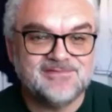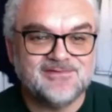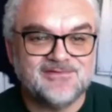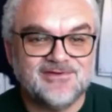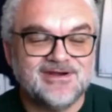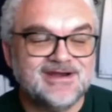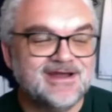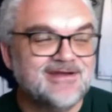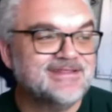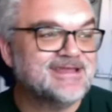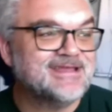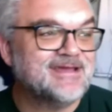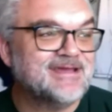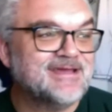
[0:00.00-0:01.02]
We're running out of
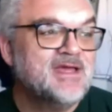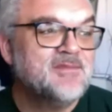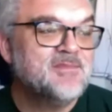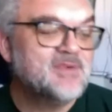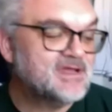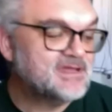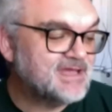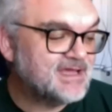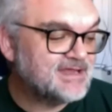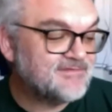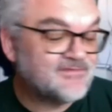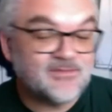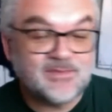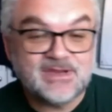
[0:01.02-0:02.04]
time.
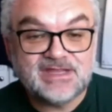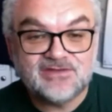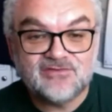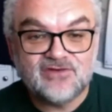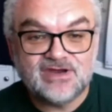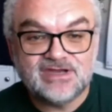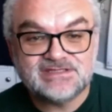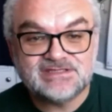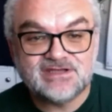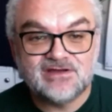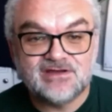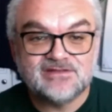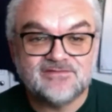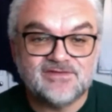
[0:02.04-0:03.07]
But for me, the greatest
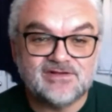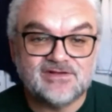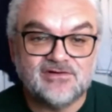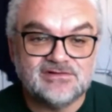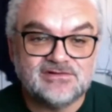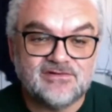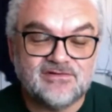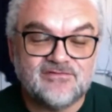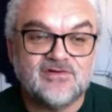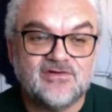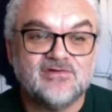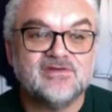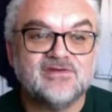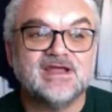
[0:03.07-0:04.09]
song that Phil Coulter ever
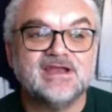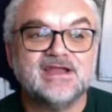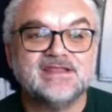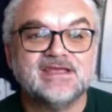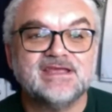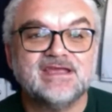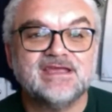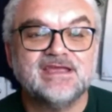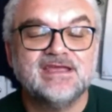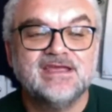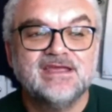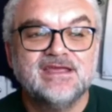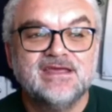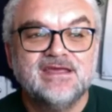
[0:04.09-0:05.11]
wrote, and I think
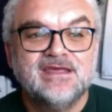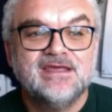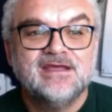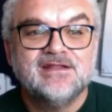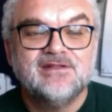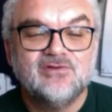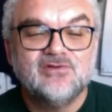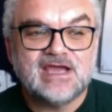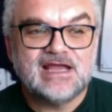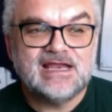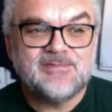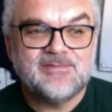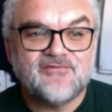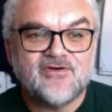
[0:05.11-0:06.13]
Luke
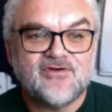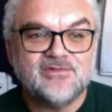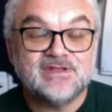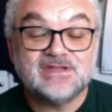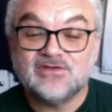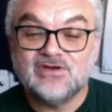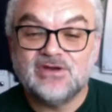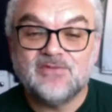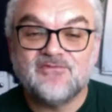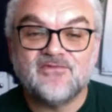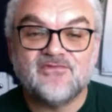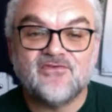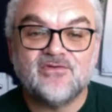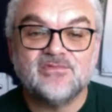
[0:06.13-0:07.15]
Kelly performed it, and they only
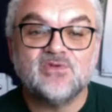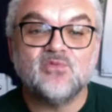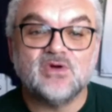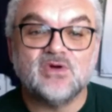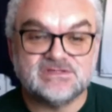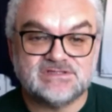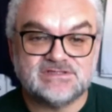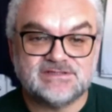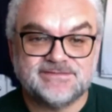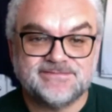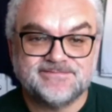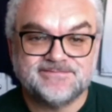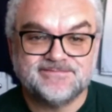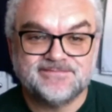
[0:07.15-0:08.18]
performed it once
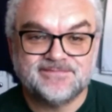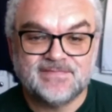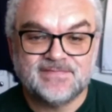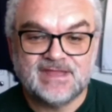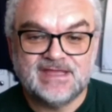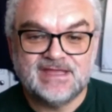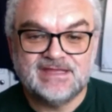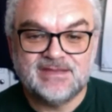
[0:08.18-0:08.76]
in the